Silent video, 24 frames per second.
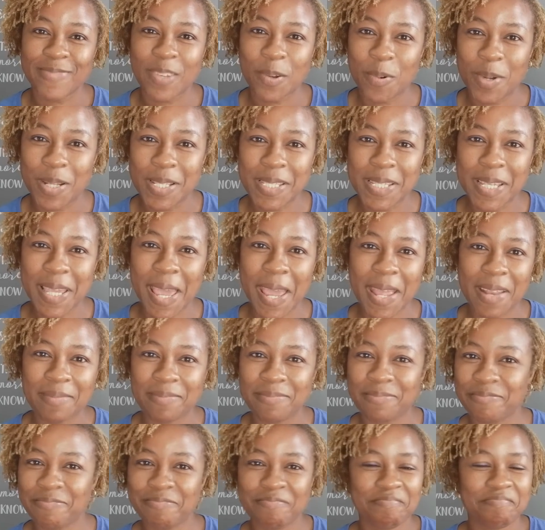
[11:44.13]
Once
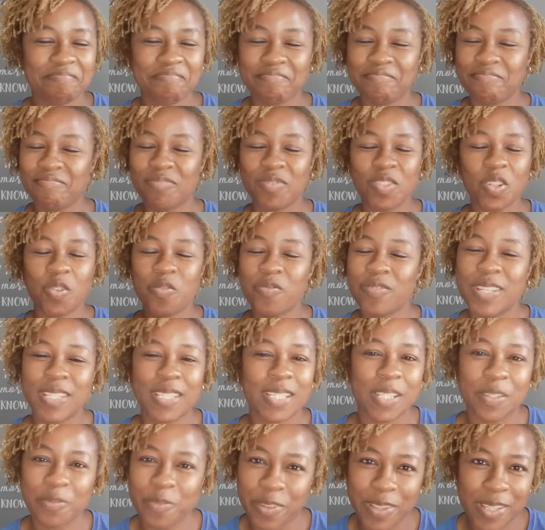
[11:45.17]
again, no
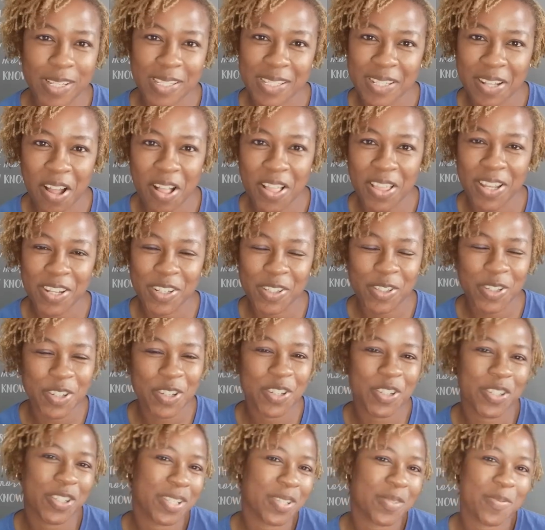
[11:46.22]
reason for this knowledge.
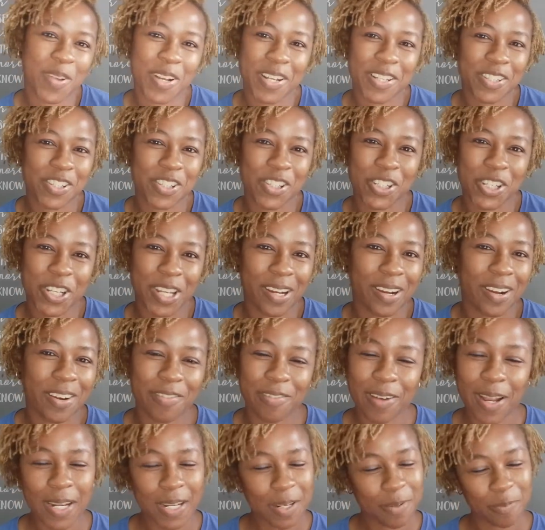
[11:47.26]
Just wanted to share a
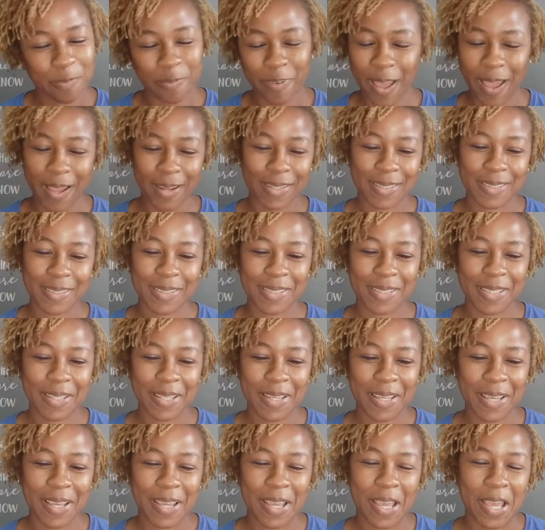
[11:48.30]
random fact
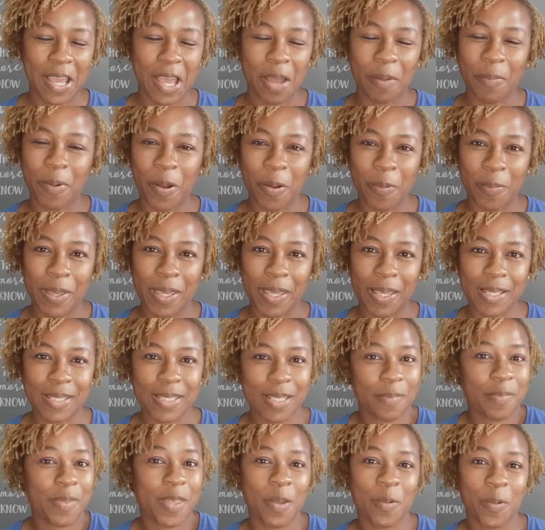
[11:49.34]
about me,
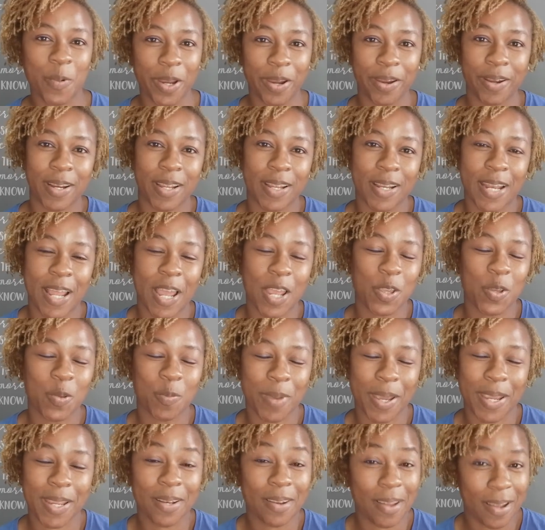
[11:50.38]
something weird that you
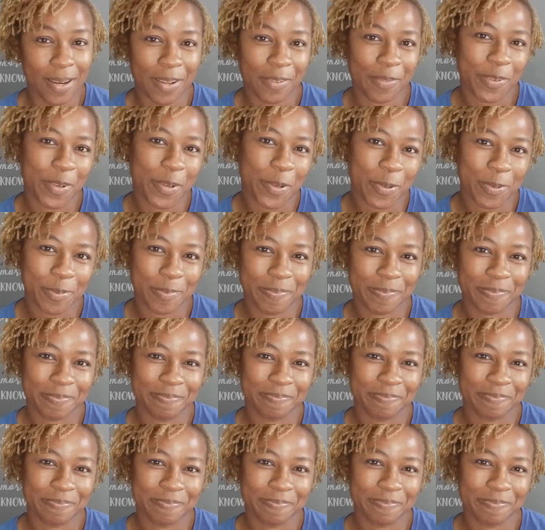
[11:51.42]
might not have known.